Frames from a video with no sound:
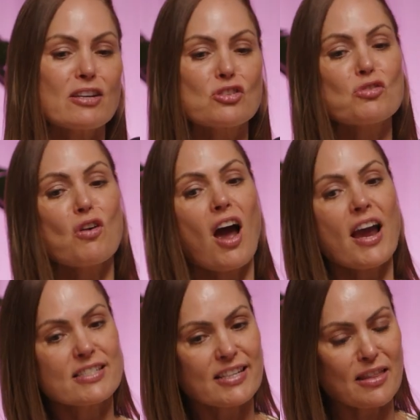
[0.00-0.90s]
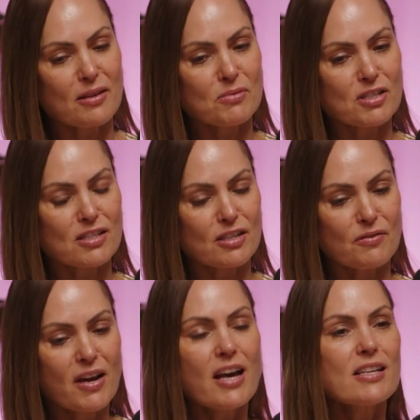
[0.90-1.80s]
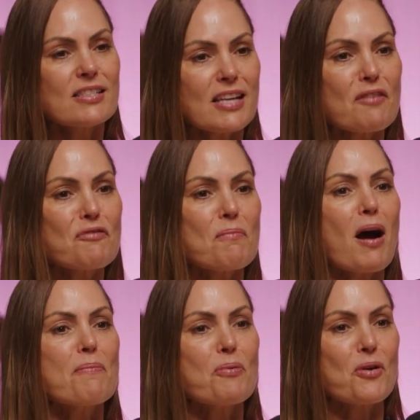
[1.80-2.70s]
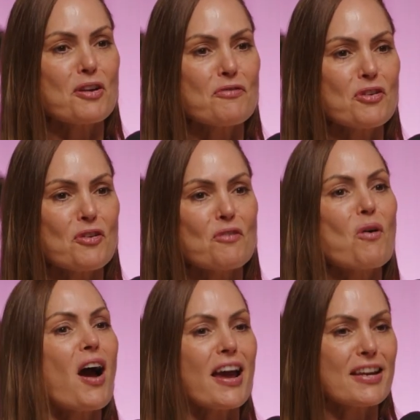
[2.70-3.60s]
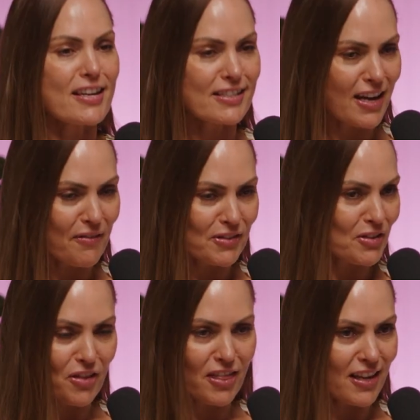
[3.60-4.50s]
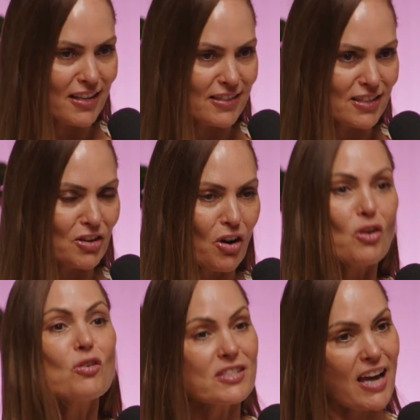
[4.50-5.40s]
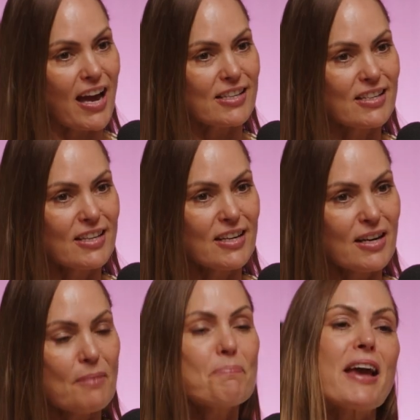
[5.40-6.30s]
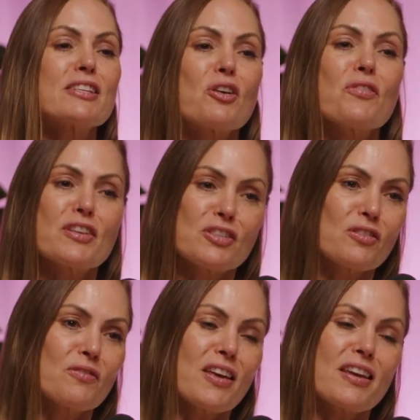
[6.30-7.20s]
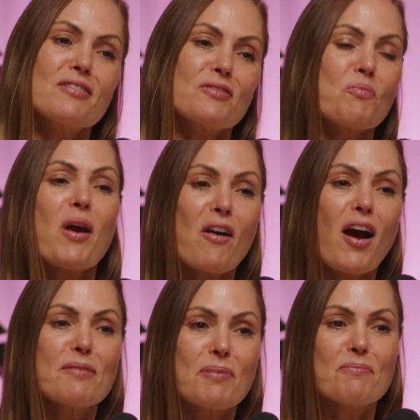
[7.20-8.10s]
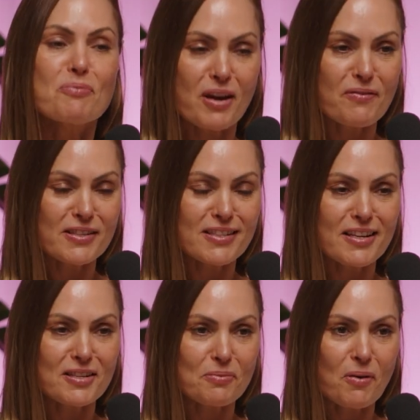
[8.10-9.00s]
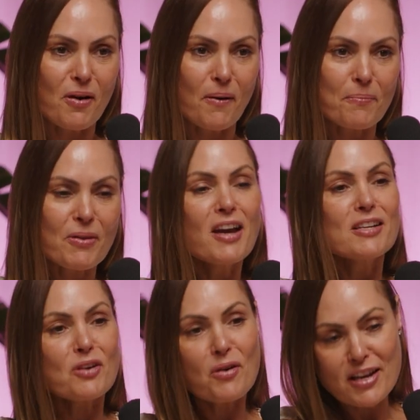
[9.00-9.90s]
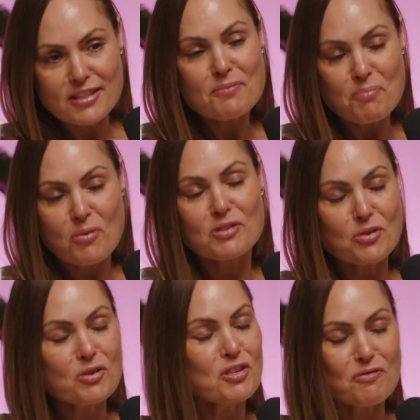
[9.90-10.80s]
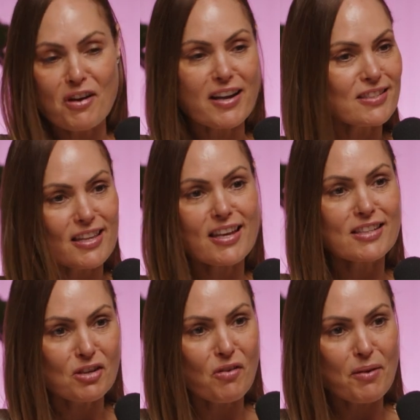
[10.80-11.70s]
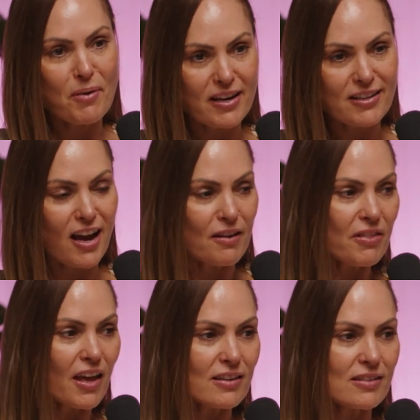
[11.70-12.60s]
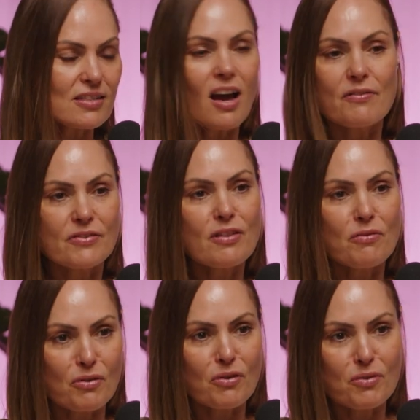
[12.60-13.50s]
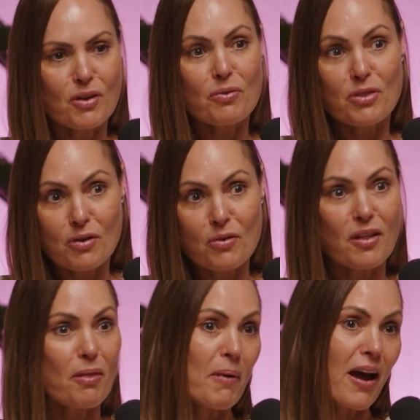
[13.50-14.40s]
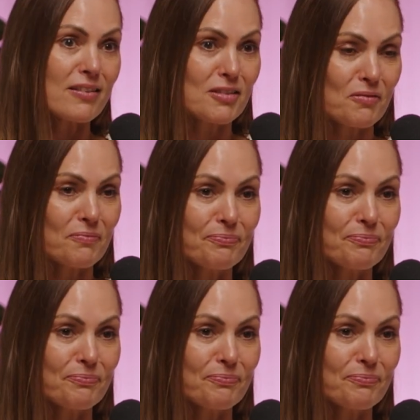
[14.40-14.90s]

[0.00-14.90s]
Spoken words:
and trying to get them to sort of see it from my point of view of why I needed to have certain things, looked at based on the sort of where I had been previously as well. So it's important. Talk to your friends. I think it's a great way to kind of then siphon through the good and the bad sort of